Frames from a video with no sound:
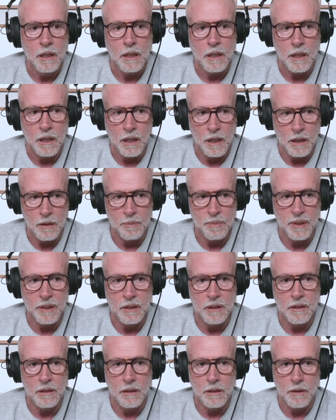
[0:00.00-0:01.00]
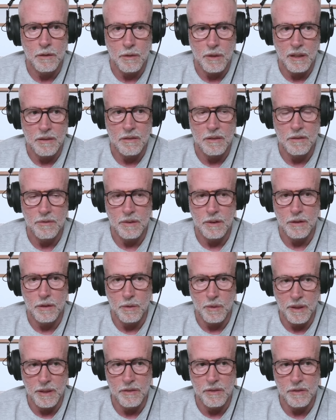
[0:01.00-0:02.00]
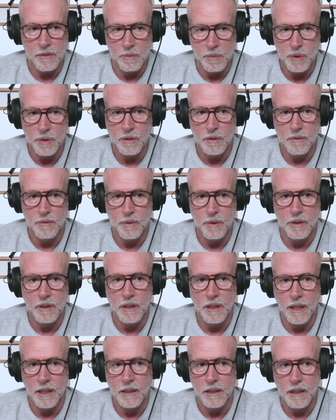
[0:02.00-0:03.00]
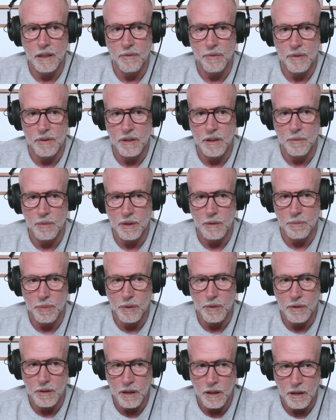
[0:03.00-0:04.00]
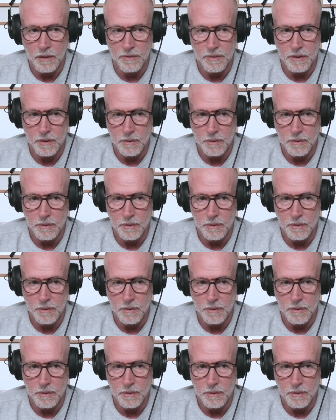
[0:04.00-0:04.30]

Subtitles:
competent, aggressive, and courageous move, what the IDF was able to pull off in